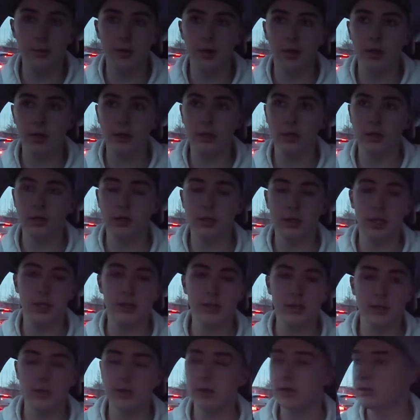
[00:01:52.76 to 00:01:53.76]
done in the
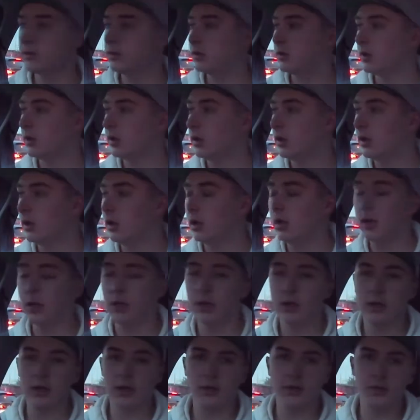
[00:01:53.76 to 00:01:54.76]
dentist.
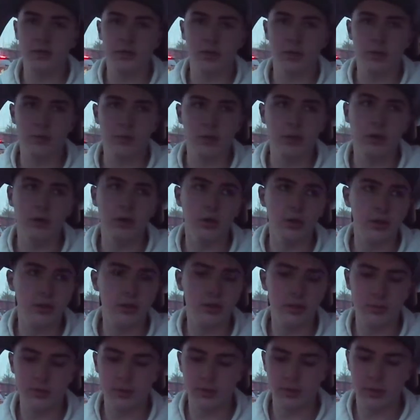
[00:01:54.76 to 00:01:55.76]
That was so pointless.
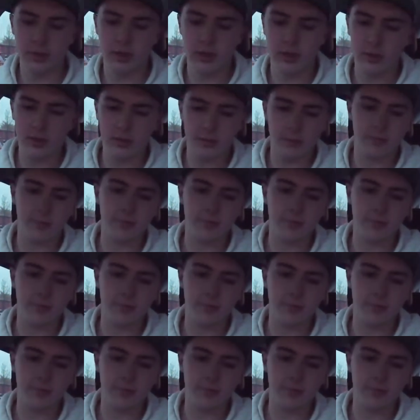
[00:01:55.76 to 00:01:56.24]
It was I